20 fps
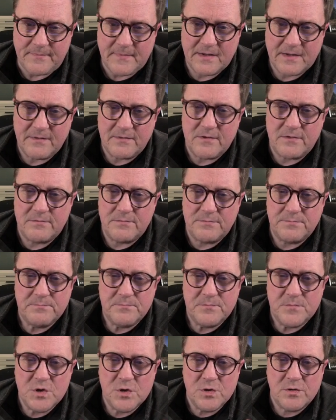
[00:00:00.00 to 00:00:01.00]

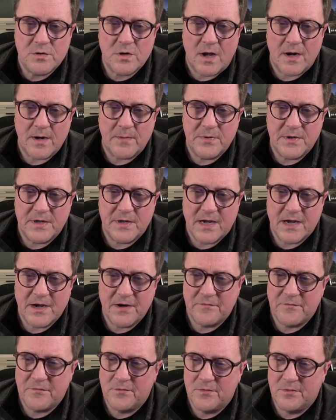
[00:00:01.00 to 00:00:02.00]
you gotta be
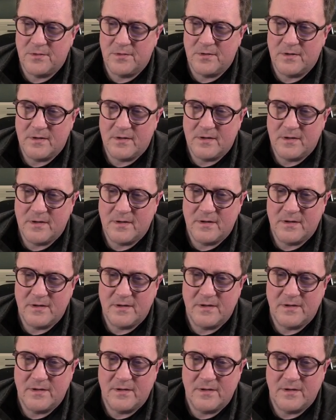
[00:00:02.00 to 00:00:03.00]
careful
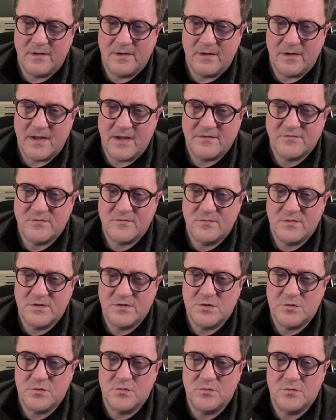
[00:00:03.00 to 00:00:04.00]
as soon
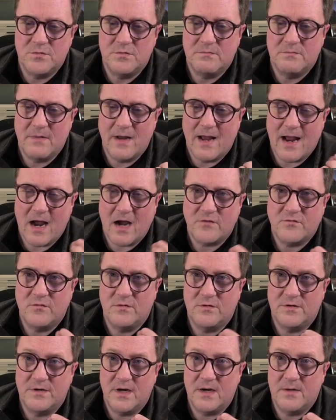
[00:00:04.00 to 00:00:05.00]
as you do
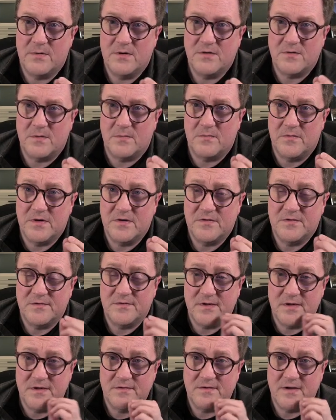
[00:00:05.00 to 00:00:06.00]
actual database
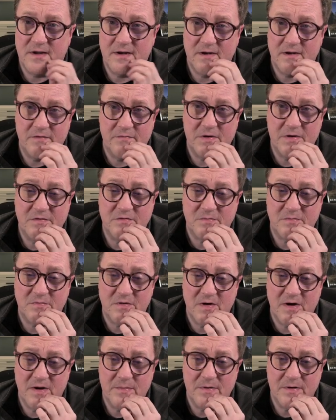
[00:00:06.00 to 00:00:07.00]
operations inside an event
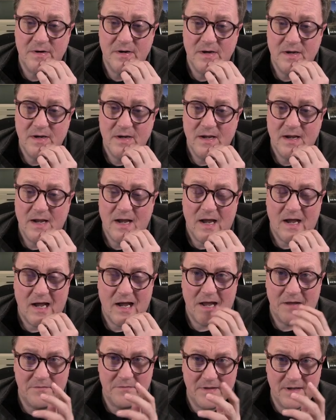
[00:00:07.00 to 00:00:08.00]
subscriber.
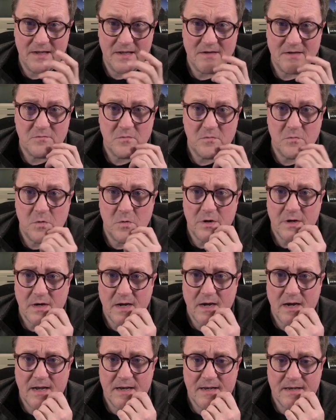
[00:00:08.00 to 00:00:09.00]
I think this will work.
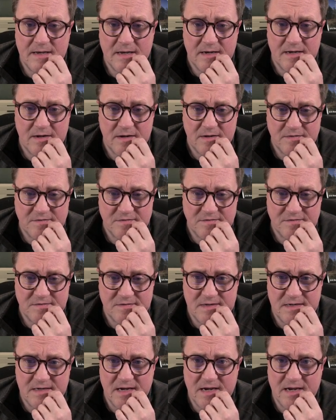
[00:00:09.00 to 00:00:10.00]
I did not
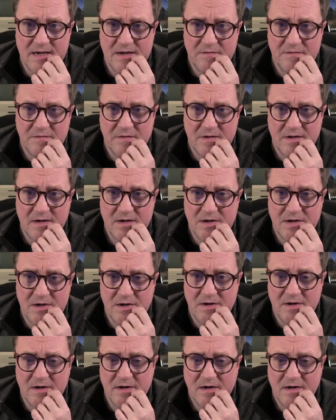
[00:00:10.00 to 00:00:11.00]
see anything
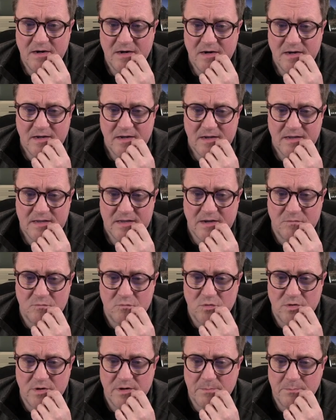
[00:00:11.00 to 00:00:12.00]
here that
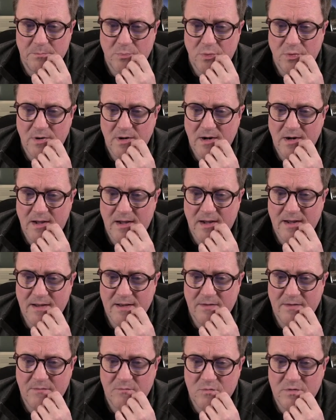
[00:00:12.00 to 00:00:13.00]
would imply
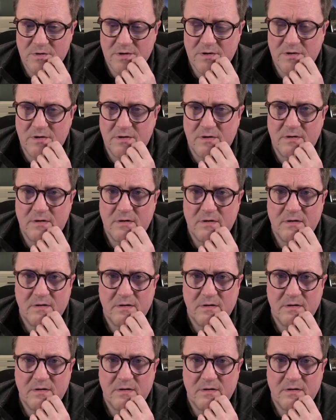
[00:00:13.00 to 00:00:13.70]
that we're